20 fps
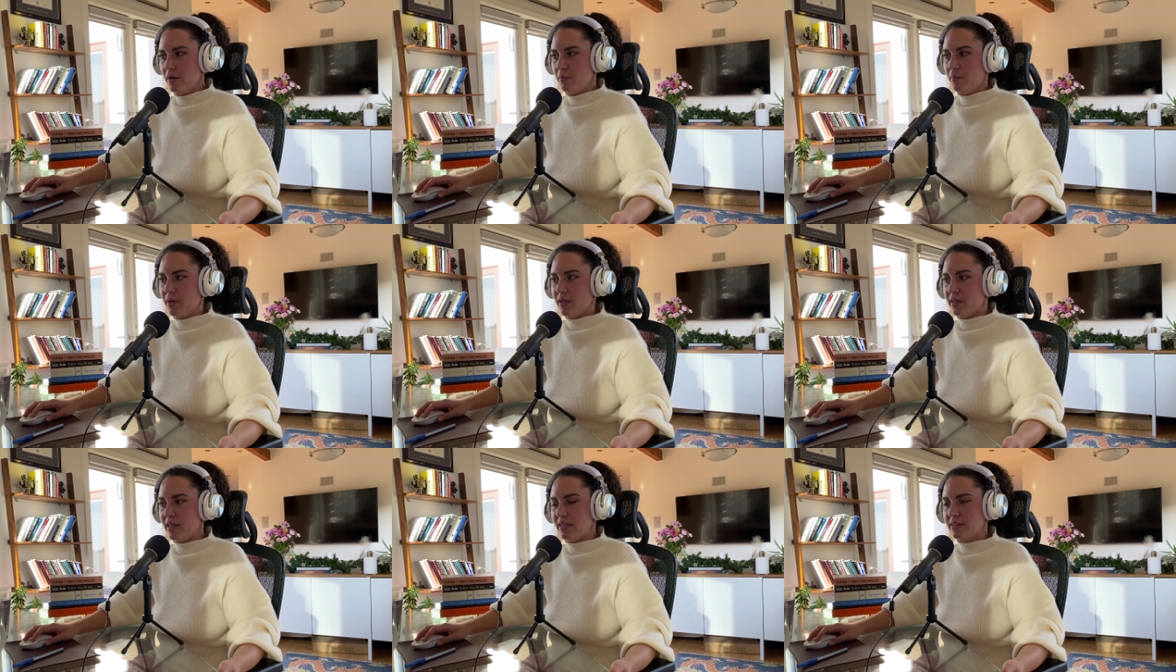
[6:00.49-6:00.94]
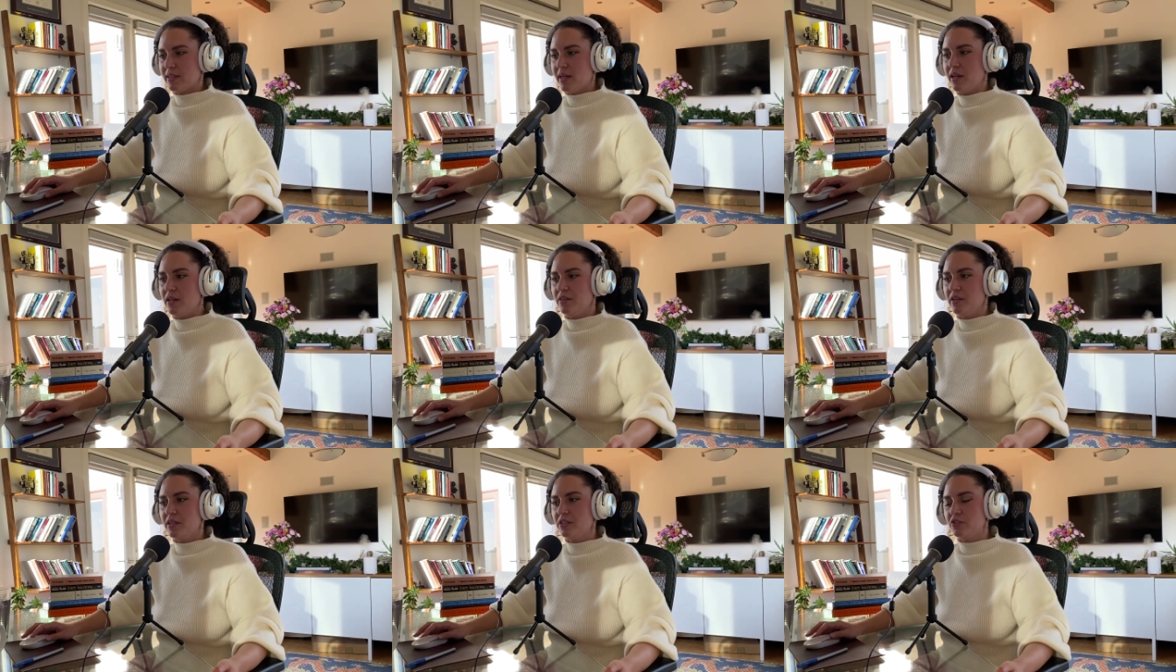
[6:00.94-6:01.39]
But that's
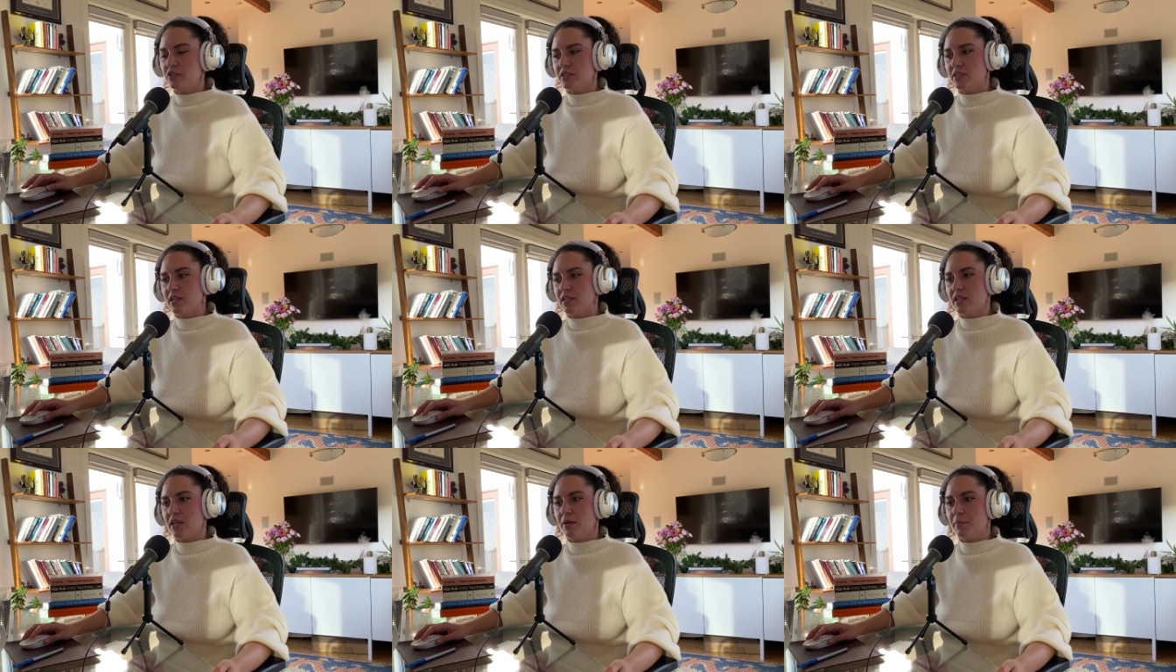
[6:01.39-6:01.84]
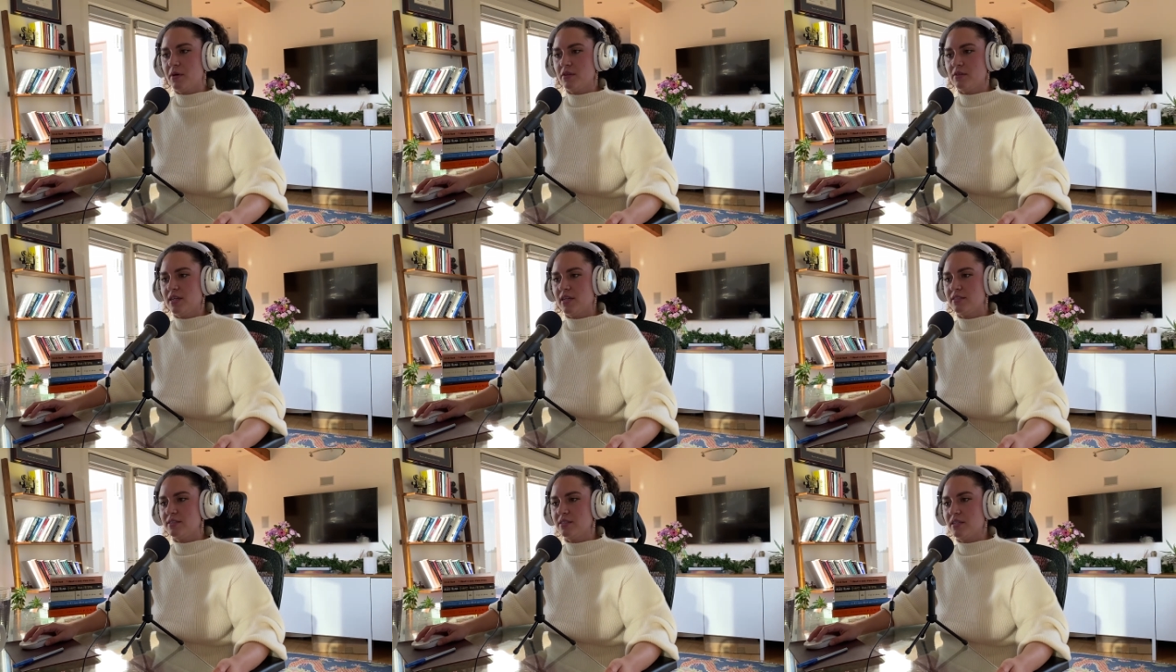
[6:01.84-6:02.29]
kind of the interesting thing about
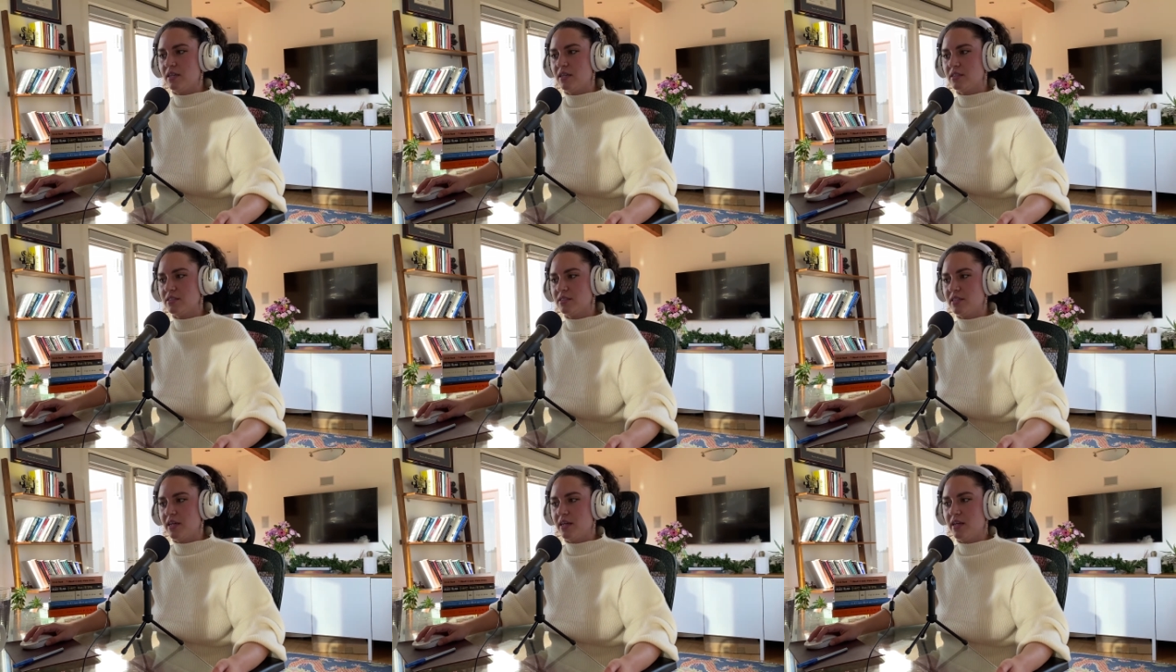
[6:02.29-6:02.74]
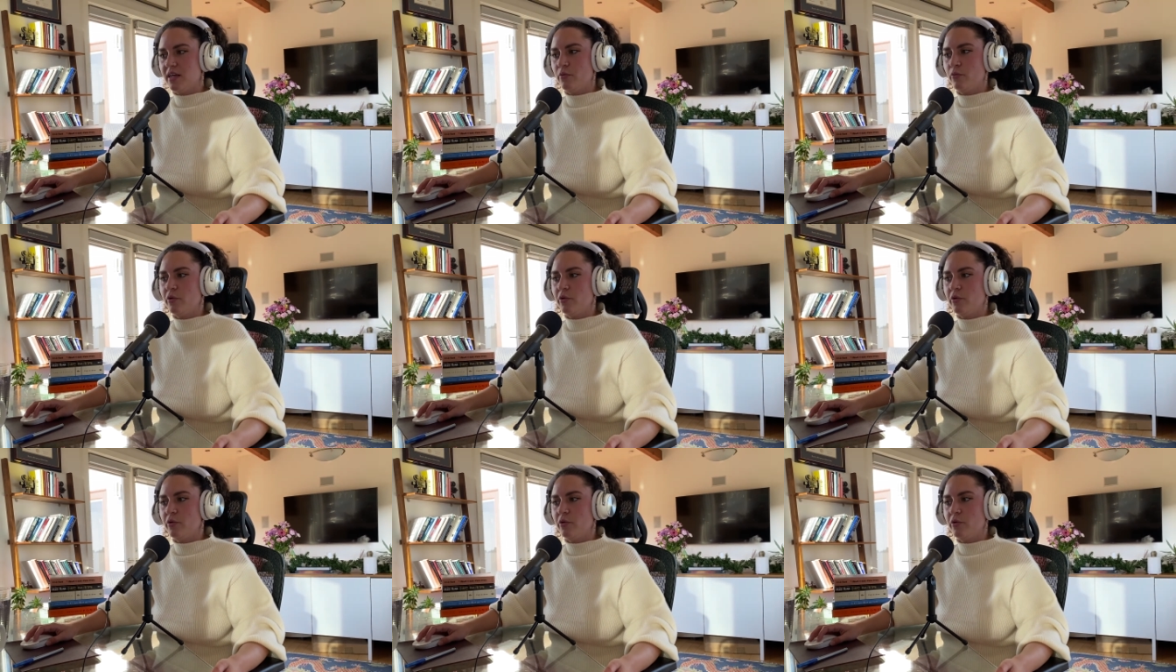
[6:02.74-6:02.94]
that scene, is that it